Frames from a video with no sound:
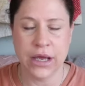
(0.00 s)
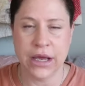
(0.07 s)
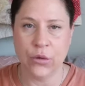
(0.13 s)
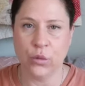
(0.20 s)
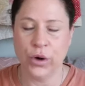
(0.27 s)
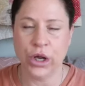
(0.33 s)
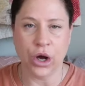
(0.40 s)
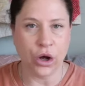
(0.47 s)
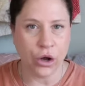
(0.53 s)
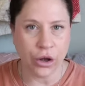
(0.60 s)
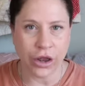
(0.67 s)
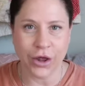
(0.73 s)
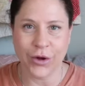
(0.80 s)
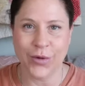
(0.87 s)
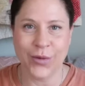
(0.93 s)
And we
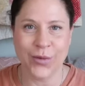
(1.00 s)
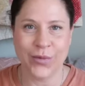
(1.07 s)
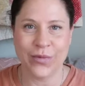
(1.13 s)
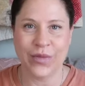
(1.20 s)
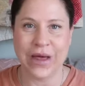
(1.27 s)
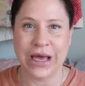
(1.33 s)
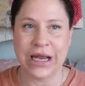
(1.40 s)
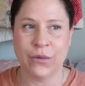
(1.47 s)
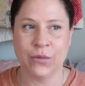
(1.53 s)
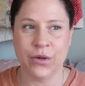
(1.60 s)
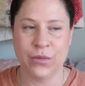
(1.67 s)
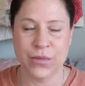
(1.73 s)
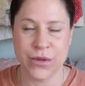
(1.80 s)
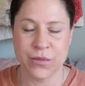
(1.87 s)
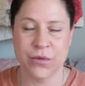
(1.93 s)
all know that
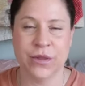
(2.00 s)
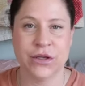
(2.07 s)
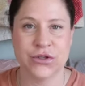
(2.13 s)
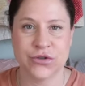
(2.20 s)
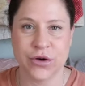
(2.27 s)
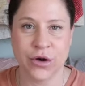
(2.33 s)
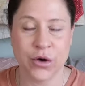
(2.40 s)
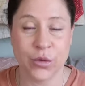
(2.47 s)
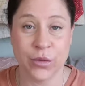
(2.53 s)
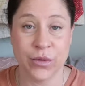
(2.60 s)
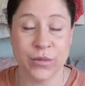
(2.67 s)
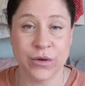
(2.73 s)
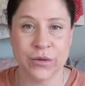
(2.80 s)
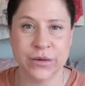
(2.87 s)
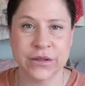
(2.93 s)
with people that struggle
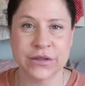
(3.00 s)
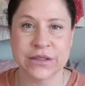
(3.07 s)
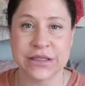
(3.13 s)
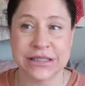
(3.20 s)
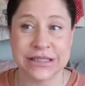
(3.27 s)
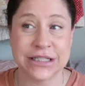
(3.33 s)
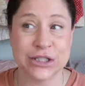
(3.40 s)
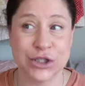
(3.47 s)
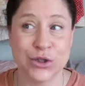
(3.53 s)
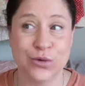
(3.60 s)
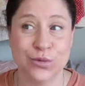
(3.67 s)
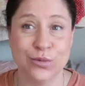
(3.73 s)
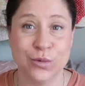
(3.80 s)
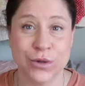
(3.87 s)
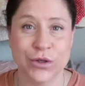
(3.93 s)
with mental illness, that
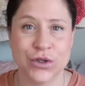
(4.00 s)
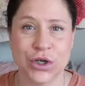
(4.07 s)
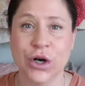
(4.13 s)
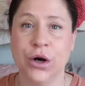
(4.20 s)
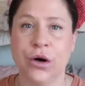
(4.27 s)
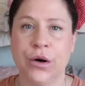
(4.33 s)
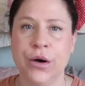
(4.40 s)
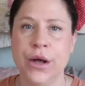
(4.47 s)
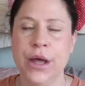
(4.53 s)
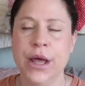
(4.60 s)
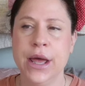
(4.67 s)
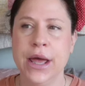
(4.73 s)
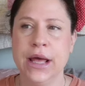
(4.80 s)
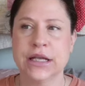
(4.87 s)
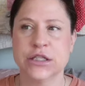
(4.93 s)
you withdraw.
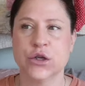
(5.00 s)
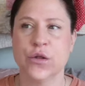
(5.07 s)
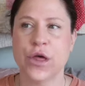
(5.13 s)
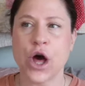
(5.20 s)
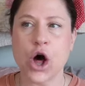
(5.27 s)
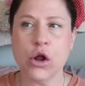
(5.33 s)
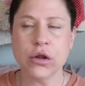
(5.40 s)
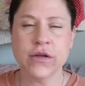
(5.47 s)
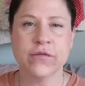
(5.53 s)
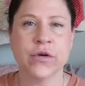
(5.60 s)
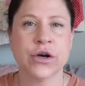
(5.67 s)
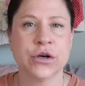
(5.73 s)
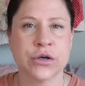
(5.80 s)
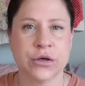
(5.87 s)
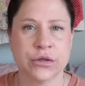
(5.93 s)
So the only
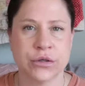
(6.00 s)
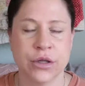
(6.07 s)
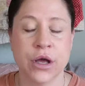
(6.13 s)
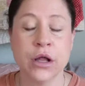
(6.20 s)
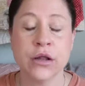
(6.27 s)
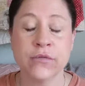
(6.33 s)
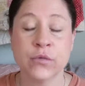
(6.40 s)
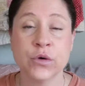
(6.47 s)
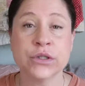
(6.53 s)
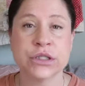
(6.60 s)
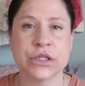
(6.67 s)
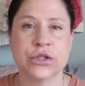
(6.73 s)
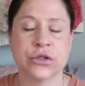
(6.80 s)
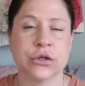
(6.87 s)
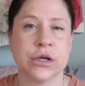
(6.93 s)
verse, the only
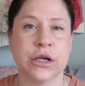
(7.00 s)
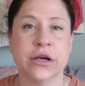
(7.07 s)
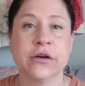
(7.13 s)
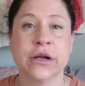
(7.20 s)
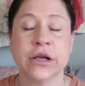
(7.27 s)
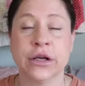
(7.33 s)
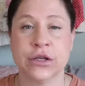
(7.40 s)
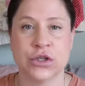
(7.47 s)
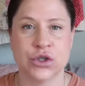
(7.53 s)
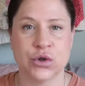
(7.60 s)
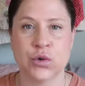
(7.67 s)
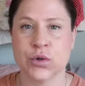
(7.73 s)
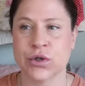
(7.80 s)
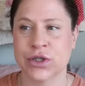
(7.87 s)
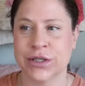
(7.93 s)
voices you're hearing is
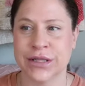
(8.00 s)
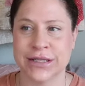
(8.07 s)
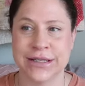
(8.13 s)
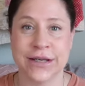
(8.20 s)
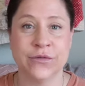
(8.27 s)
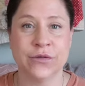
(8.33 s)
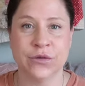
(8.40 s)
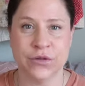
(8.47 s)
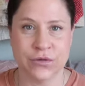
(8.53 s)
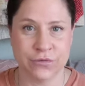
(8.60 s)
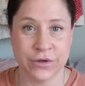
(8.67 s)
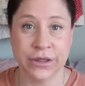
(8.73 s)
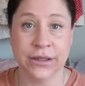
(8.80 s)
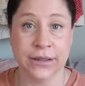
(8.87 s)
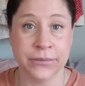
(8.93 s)
yours and the devil's,
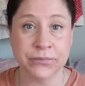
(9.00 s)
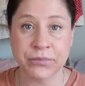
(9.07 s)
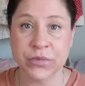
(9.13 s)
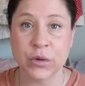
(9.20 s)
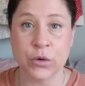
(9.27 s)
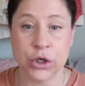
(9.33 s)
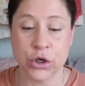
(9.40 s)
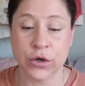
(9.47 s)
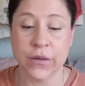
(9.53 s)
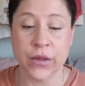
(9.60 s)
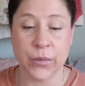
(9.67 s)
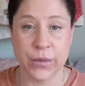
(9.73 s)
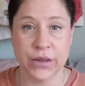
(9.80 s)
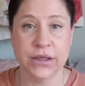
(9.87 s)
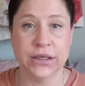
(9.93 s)
really, when you're in
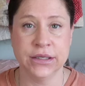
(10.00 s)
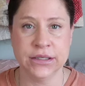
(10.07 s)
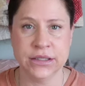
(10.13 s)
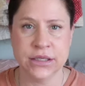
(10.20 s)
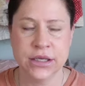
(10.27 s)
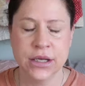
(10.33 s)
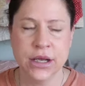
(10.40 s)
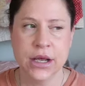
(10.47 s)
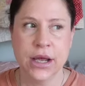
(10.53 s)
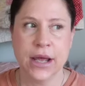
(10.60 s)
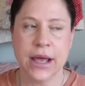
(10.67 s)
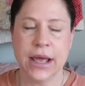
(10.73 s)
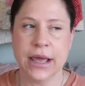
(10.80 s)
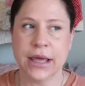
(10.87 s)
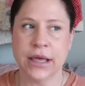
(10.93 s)
the pit.
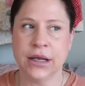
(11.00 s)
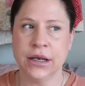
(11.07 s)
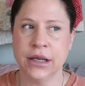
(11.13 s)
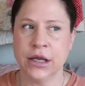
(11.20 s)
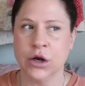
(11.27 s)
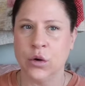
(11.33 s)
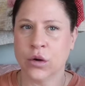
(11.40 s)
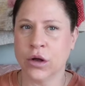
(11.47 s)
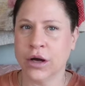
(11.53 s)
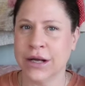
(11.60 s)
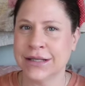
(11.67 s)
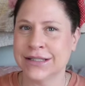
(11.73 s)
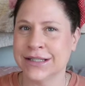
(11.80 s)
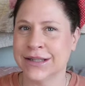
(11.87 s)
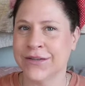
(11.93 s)
And you know,
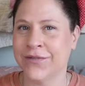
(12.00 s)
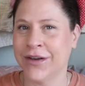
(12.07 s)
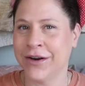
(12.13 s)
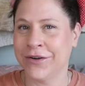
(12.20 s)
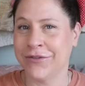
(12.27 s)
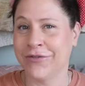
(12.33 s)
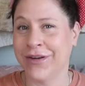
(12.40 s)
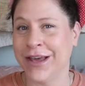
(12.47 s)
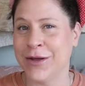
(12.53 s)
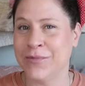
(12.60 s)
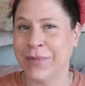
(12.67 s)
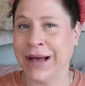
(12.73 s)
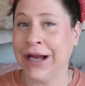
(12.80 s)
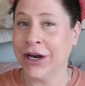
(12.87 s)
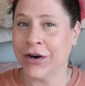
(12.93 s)
God's in the very
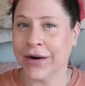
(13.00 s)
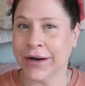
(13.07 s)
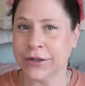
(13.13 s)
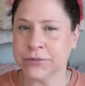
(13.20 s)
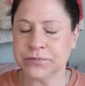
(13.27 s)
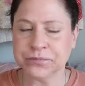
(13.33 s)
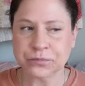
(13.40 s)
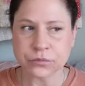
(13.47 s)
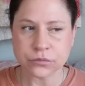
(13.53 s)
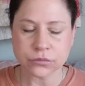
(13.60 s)
faint background.